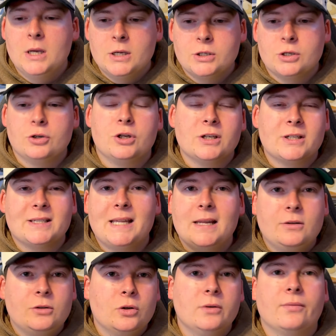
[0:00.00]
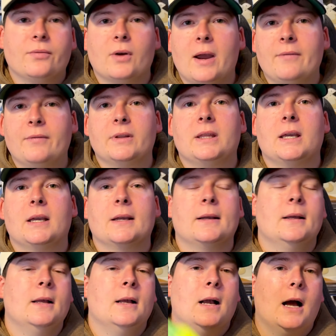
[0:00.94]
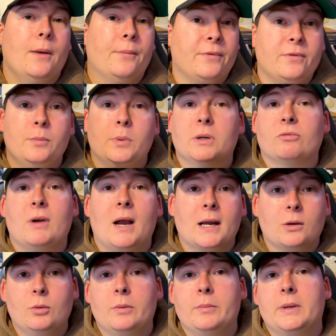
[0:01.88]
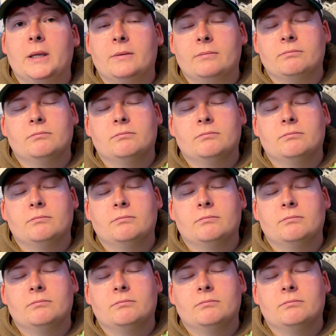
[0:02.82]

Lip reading: So just stay tuned for everything. If you've been rocking with me,